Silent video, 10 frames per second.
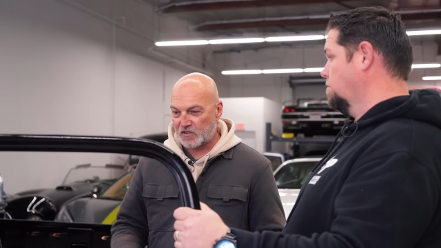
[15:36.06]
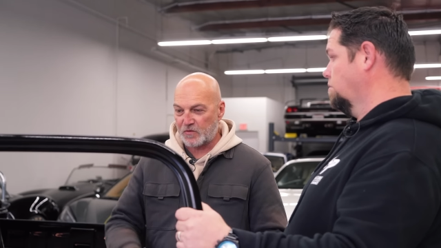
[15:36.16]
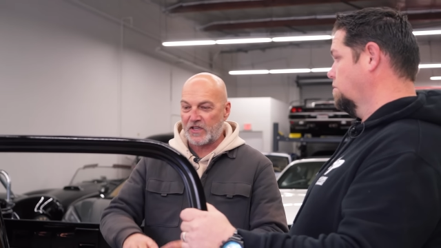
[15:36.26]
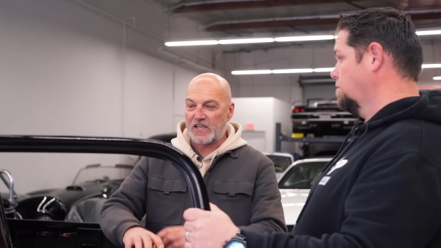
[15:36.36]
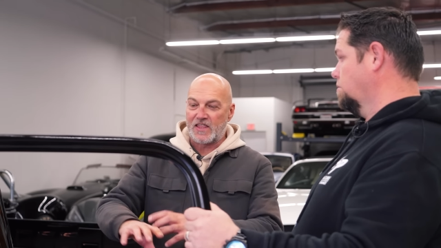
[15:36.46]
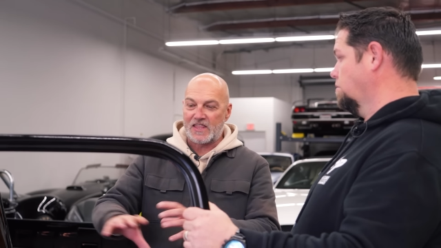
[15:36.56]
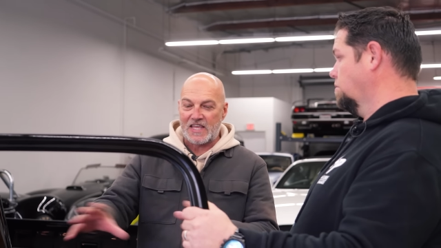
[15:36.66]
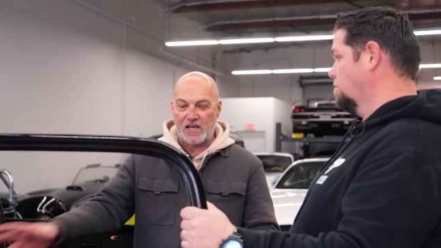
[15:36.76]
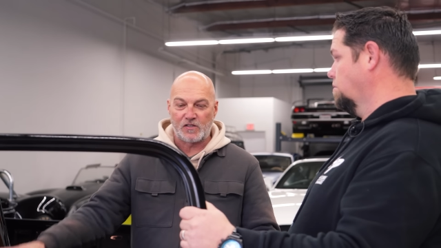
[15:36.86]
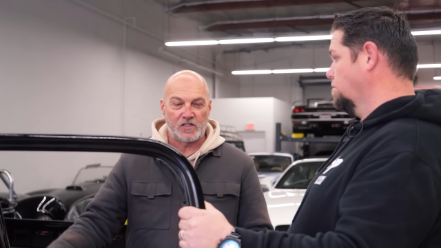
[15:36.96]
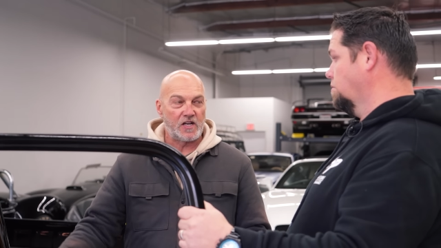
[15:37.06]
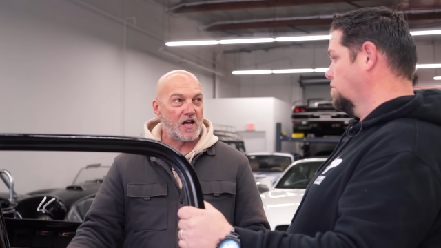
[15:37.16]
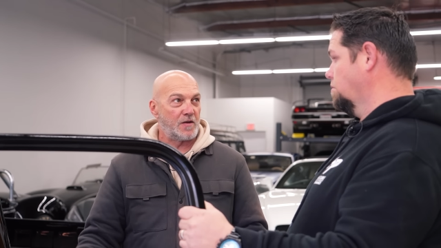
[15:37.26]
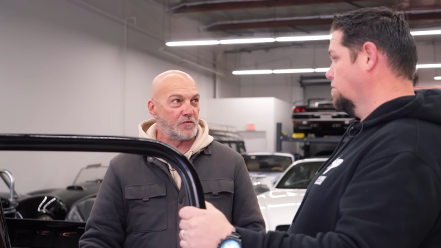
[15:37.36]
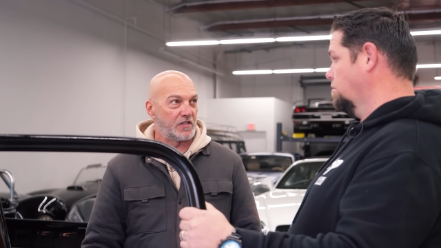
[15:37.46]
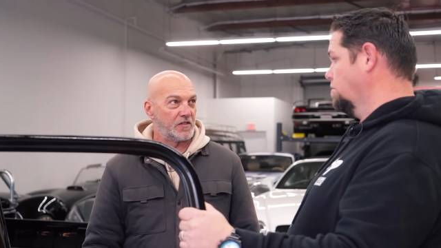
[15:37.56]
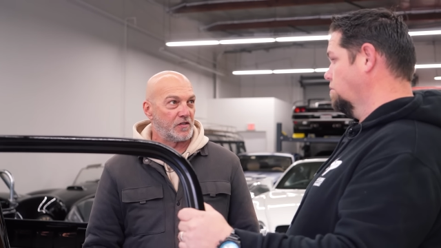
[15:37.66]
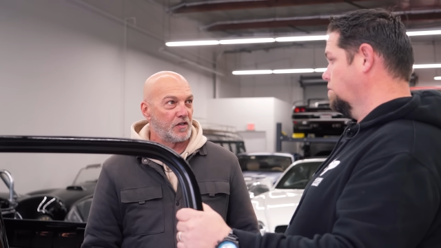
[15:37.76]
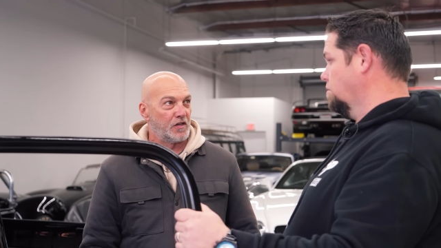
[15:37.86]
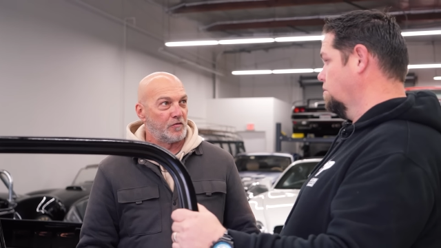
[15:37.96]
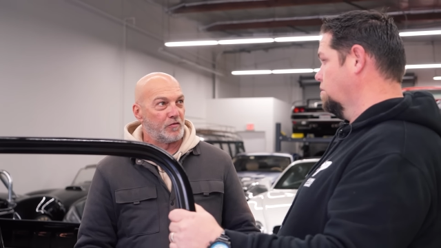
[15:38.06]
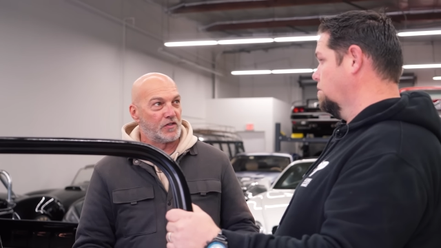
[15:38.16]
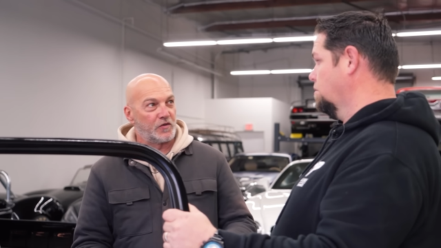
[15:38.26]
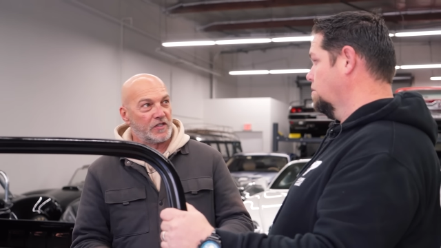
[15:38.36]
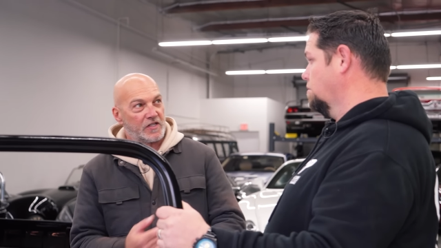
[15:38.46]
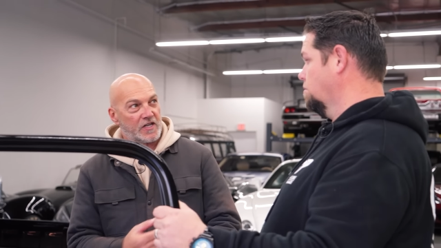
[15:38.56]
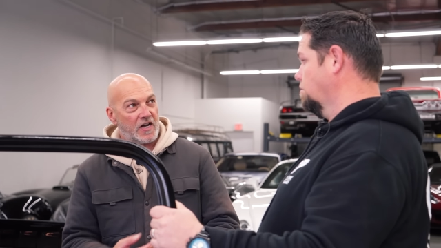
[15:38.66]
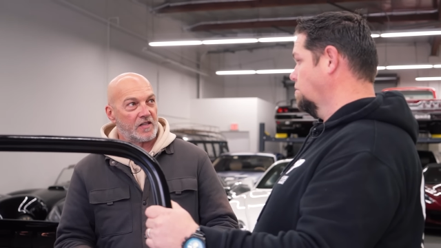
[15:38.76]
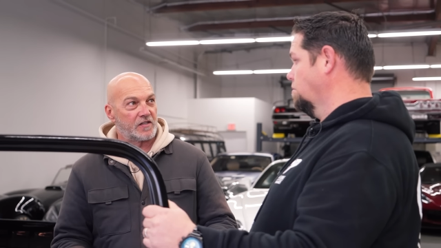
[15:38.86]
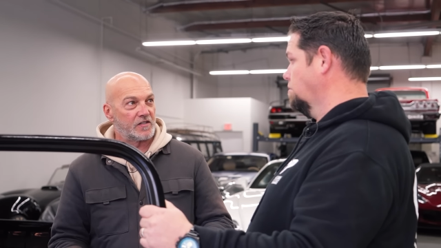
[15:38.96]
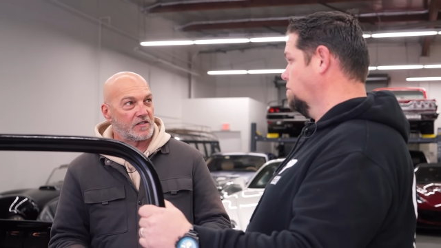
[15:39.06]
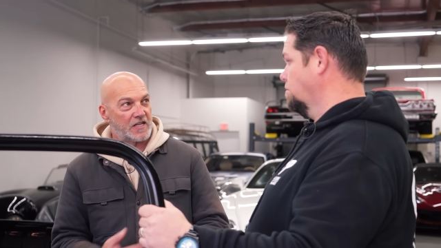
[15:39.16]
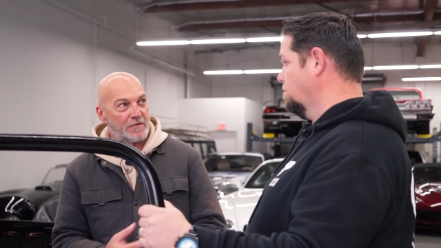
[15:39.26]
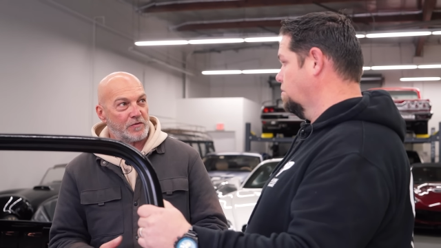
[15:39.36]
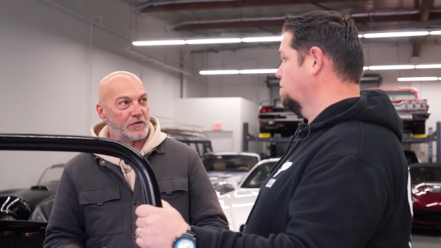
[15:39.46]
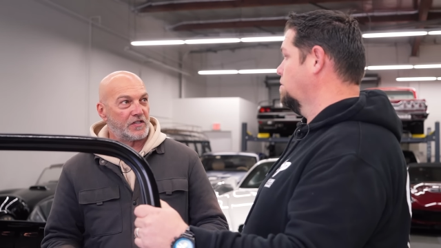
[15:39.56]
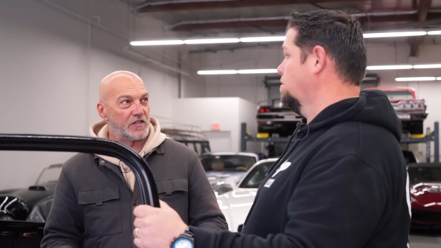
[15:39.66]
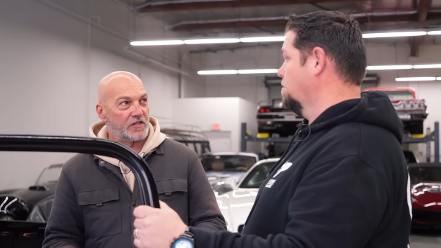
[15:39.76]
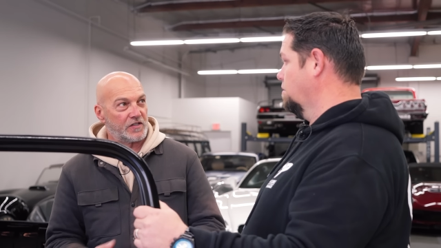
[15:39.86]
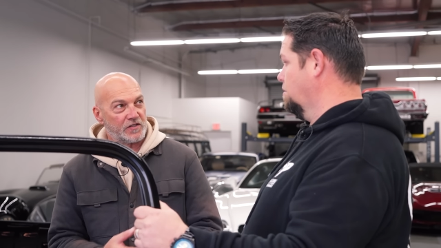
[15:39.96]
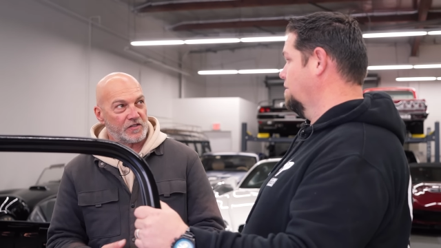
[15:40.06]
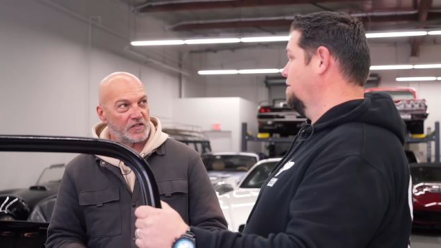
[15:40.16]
Speaker 1: something like a thousand options between color, type of material,